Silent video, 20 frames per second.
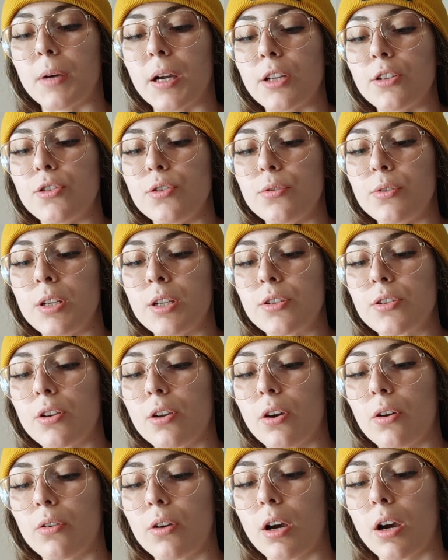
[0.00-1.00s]
I do need to
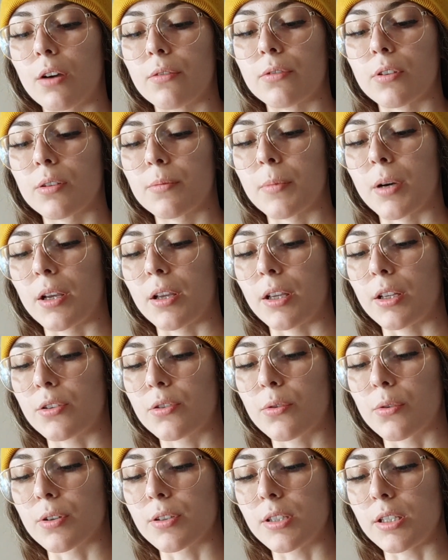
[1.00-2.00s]
go cover my
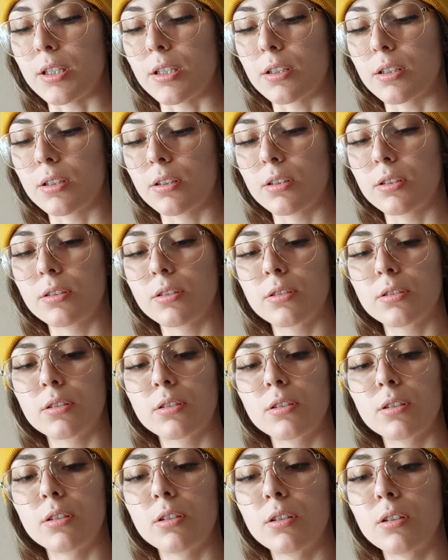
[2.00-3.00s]

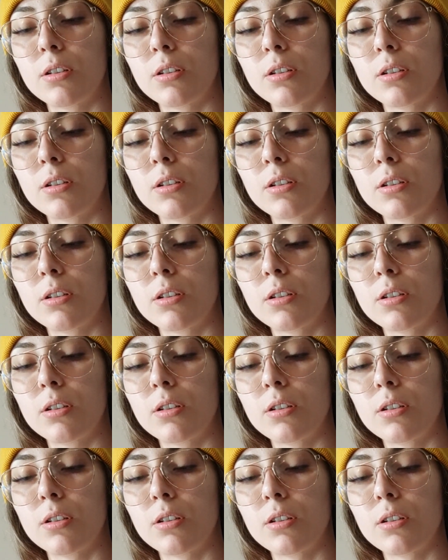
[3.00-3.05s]
tortillas,